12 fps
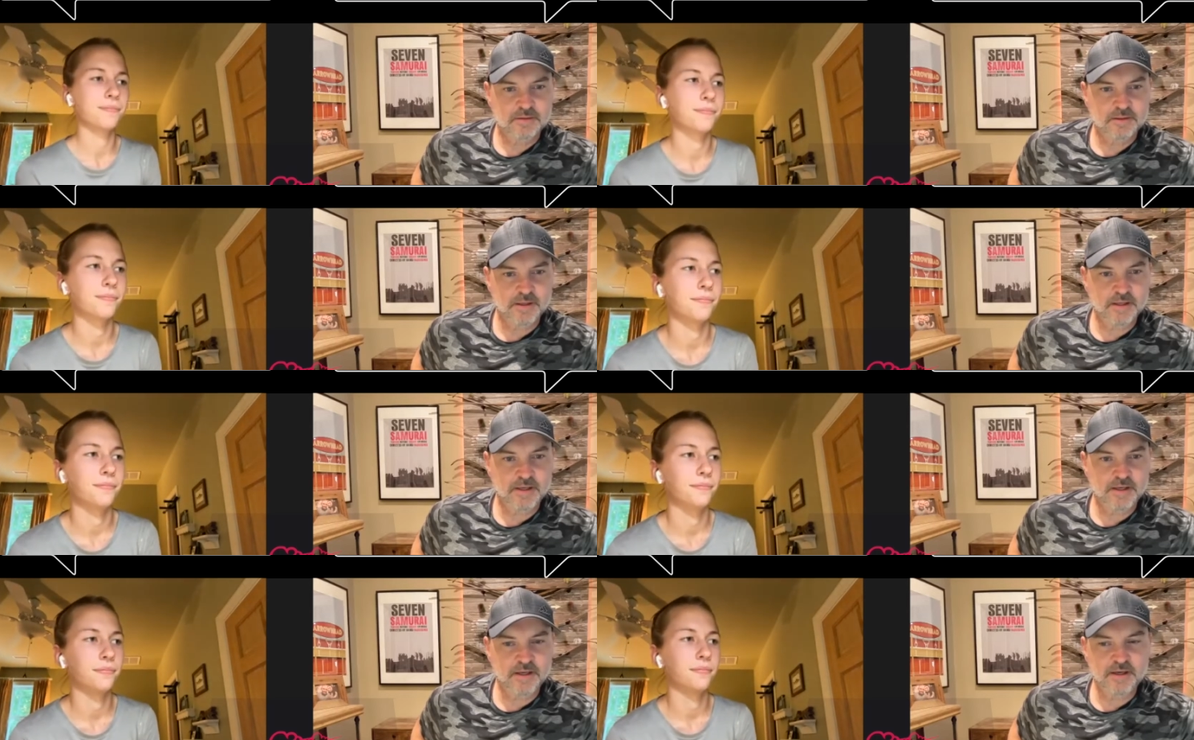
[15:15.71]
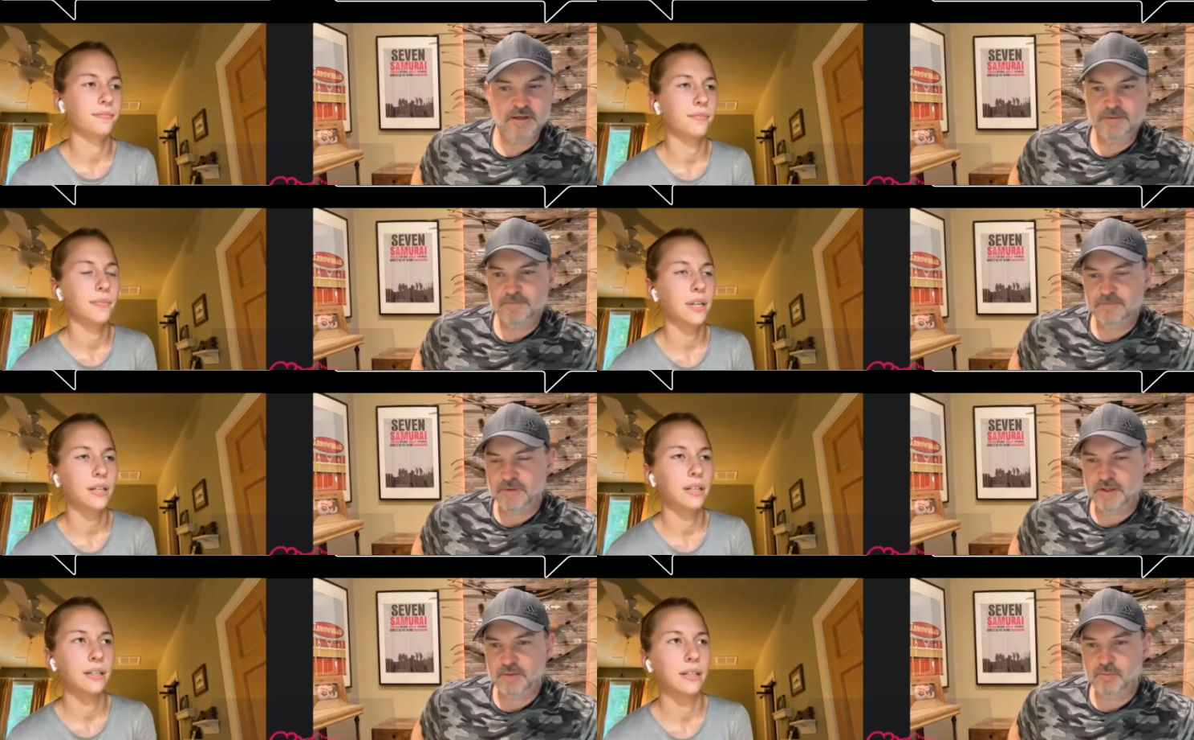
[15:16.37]
Speaker 1: And um
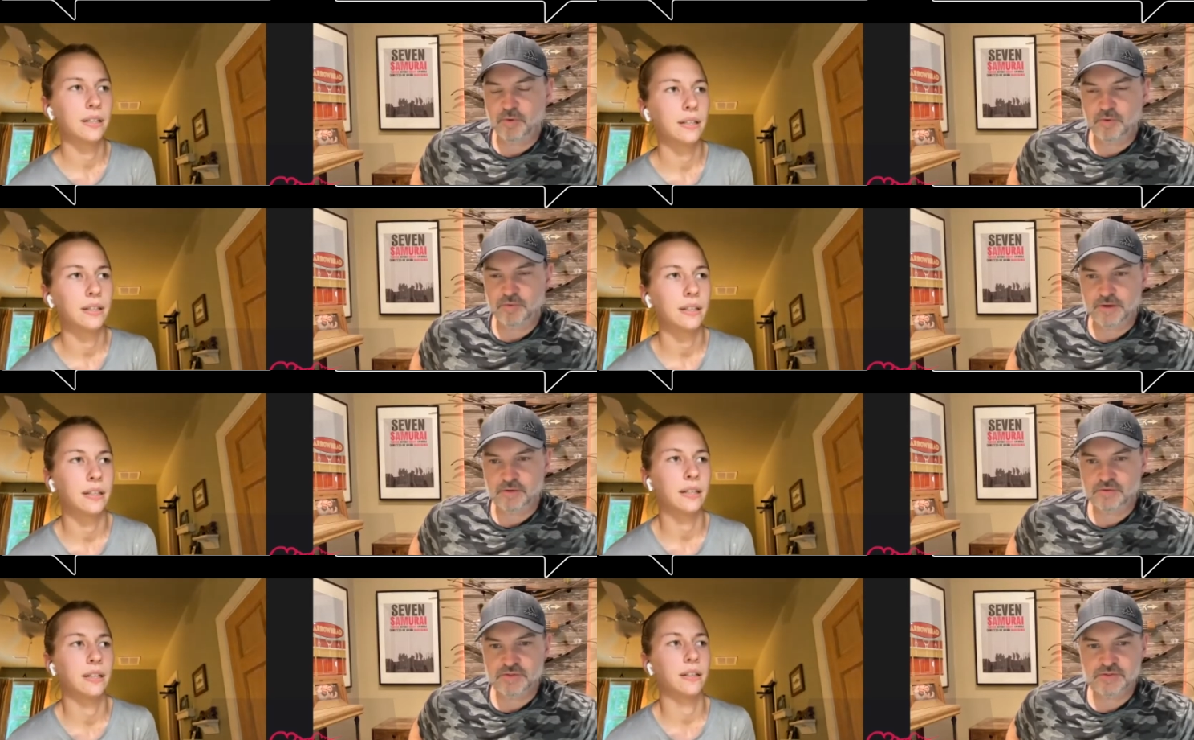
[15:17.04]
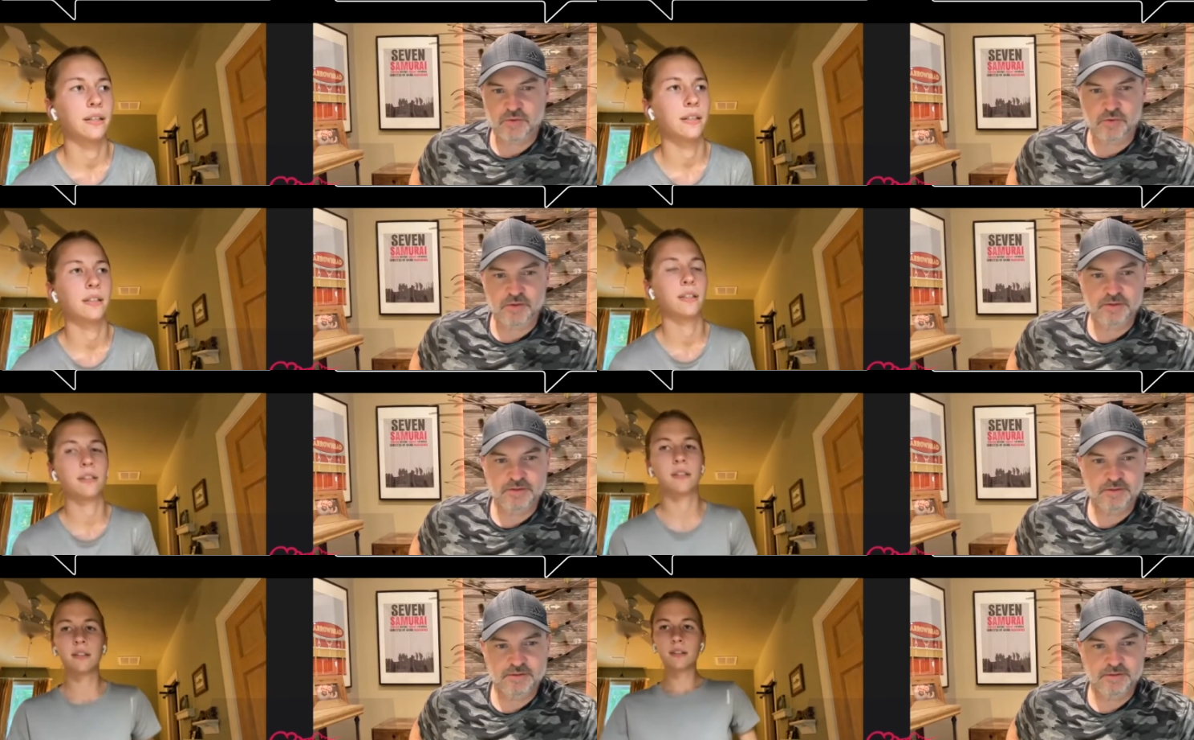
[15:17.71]
and both arrows are
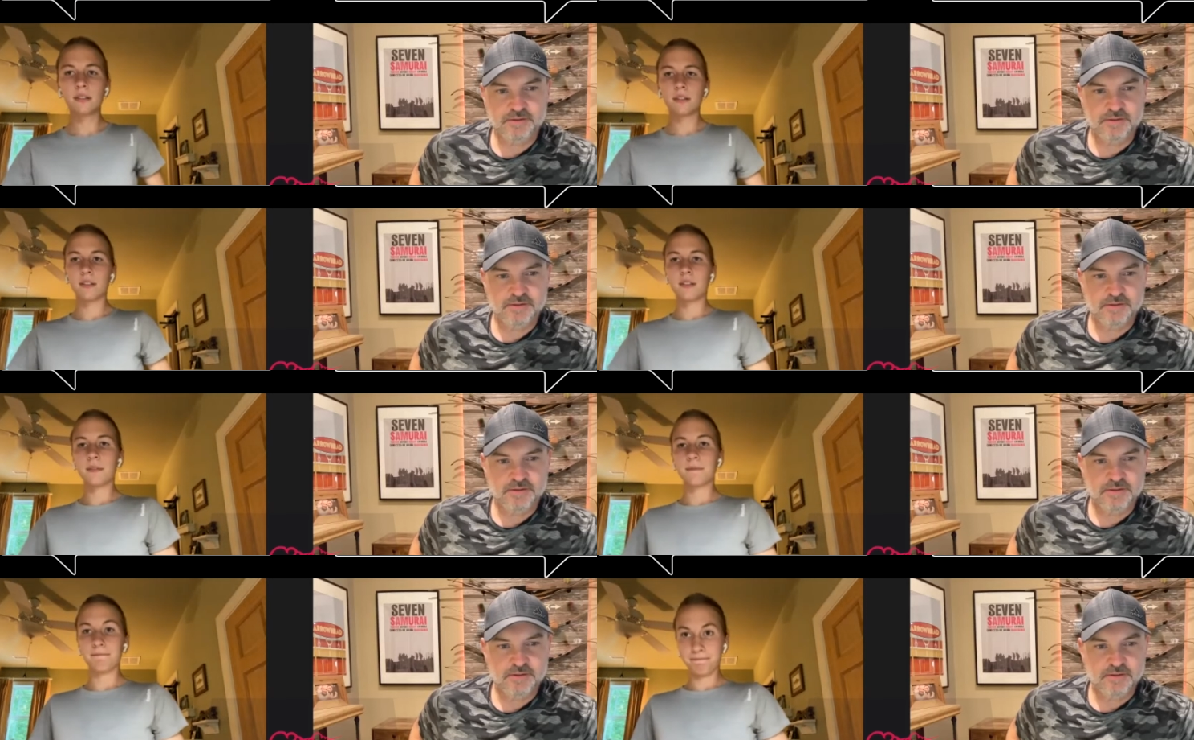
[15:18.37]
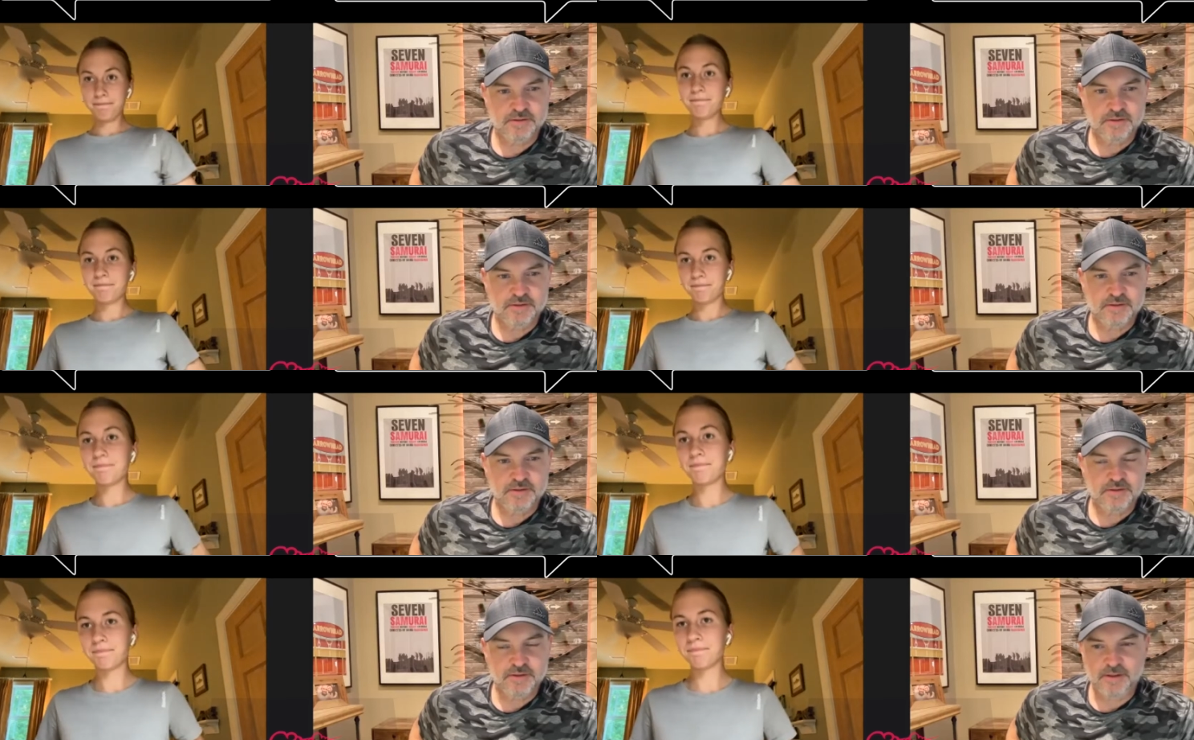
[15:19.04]
scored. Mm-hmm.
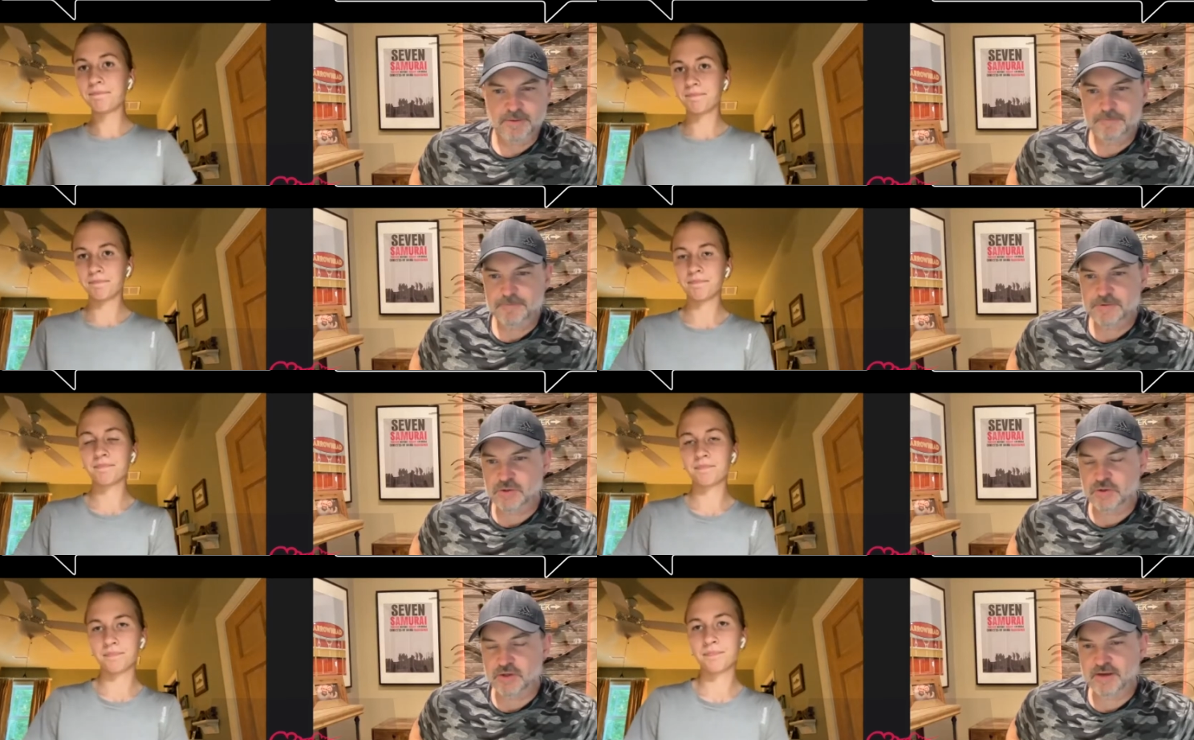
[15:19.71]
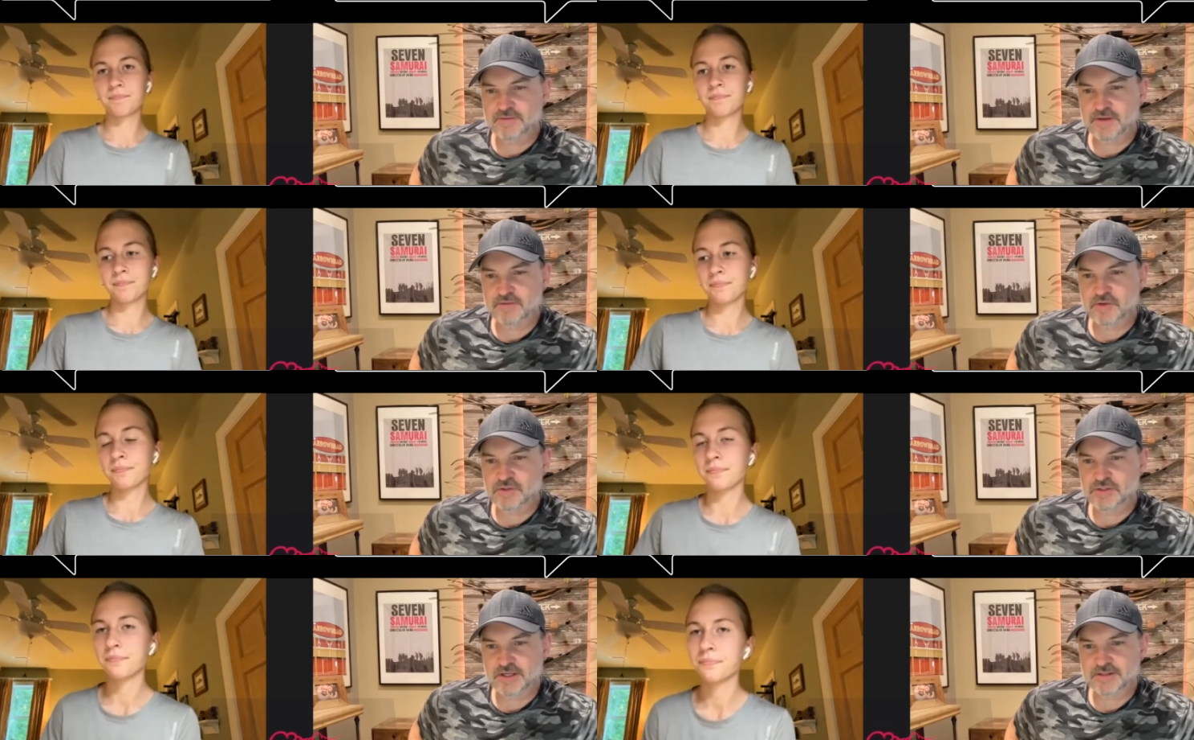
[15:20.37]
Yeah. So you have to have a
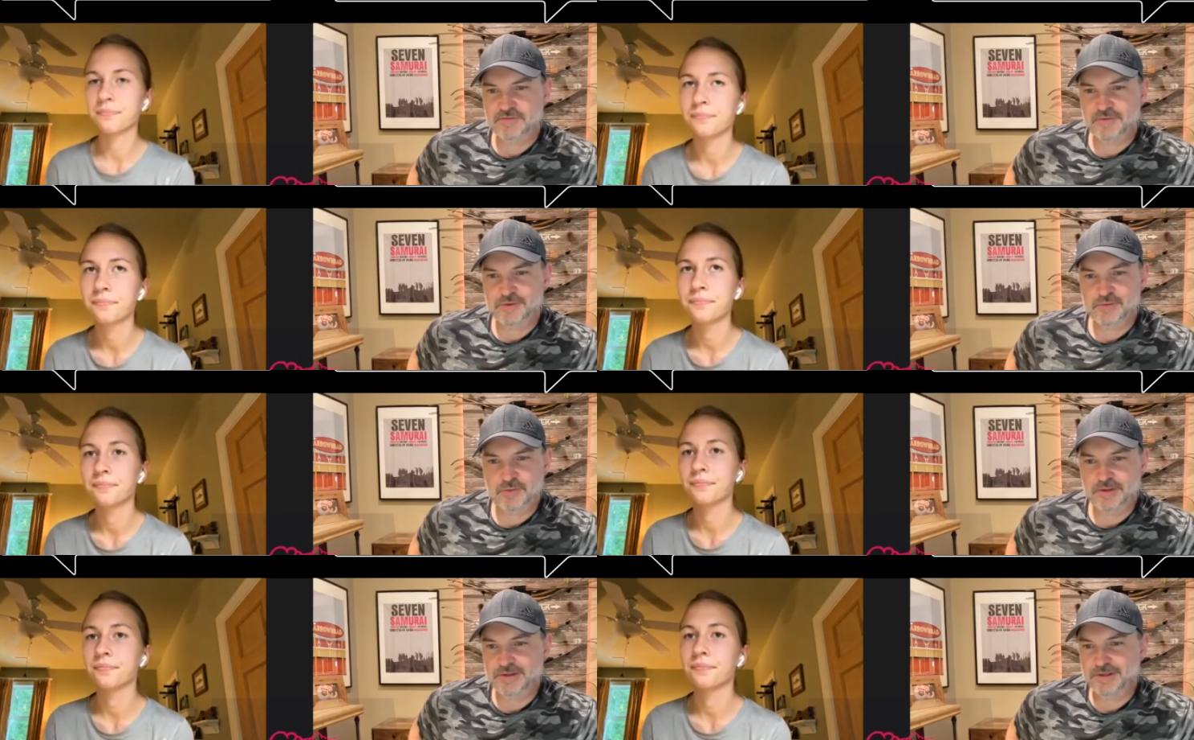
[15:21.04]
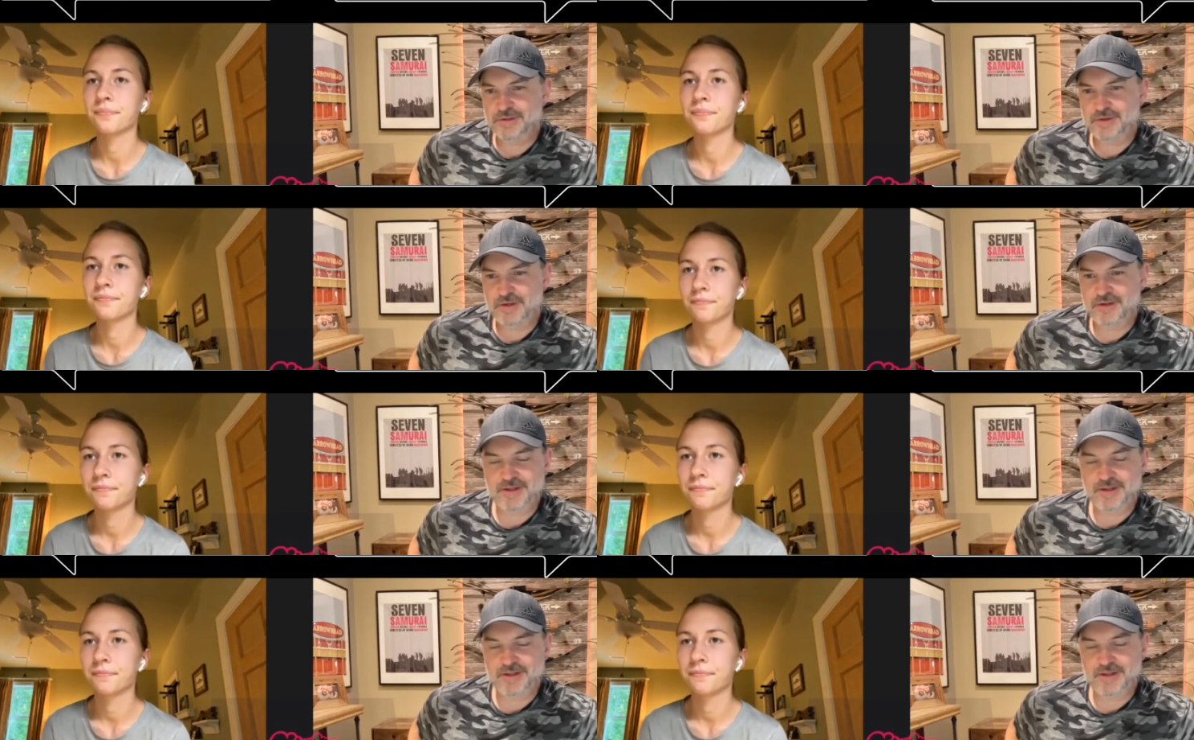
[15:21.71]
good shot the first one. You you